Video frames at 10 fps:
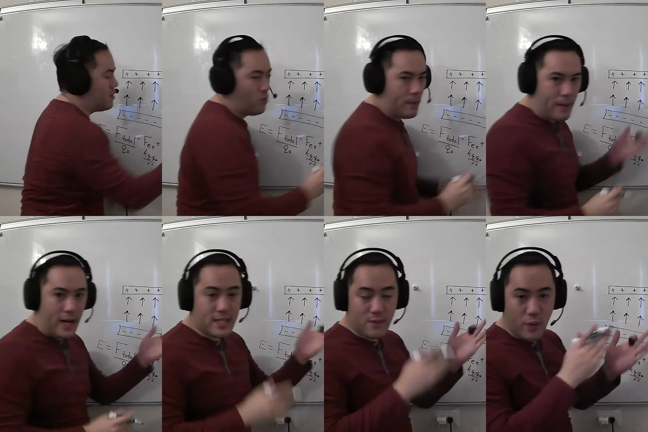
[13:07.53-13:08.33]
one
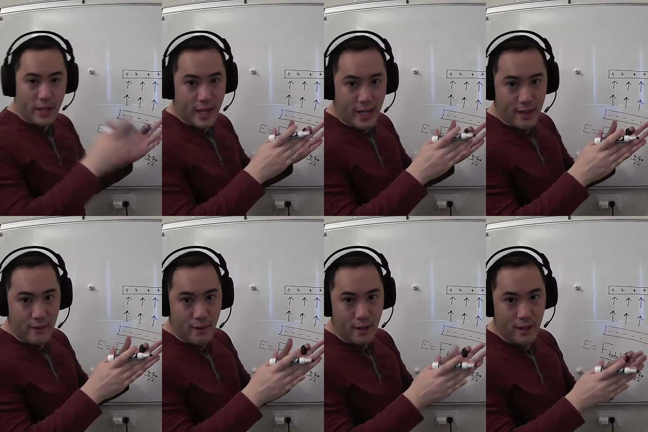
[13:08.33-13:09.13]
positive, one negative,
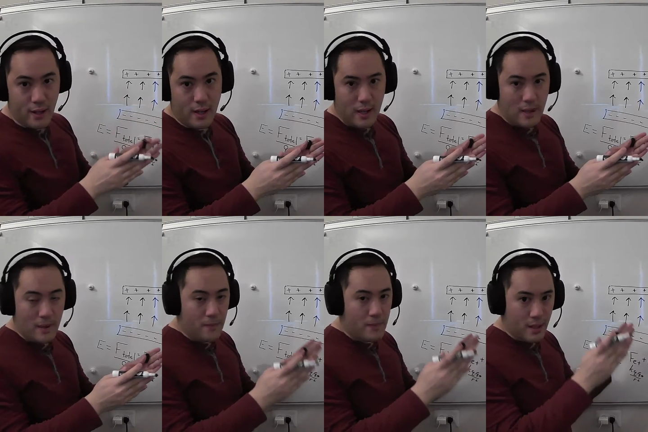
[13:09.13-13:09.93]

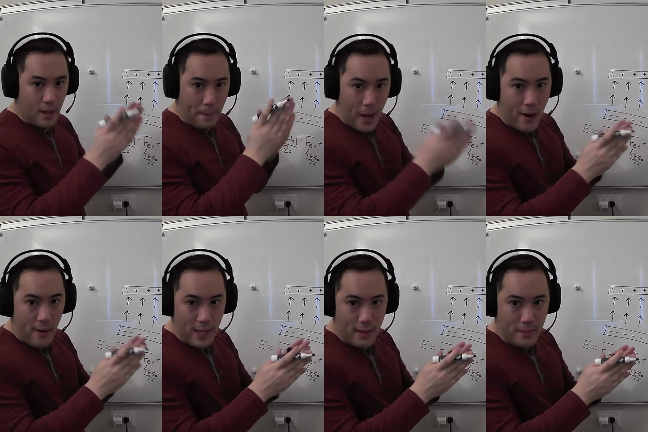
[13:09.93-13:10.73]
that are
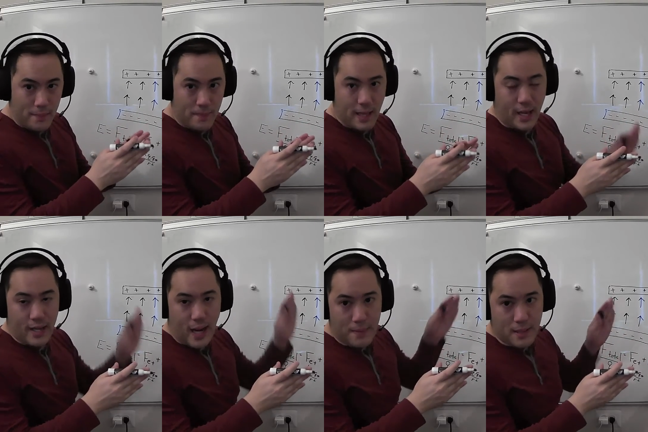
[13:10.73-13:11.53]
parallel and
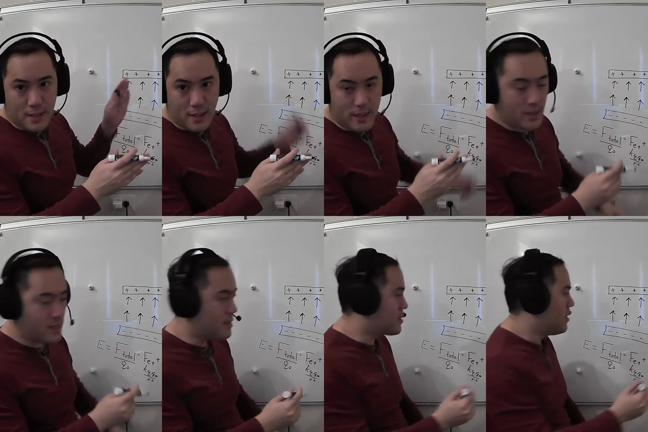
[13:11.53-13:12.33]
opposite charge
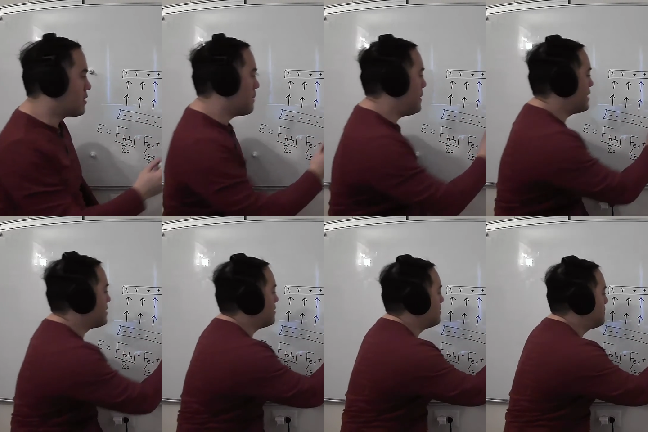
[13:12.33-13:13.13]
is called a capacitor.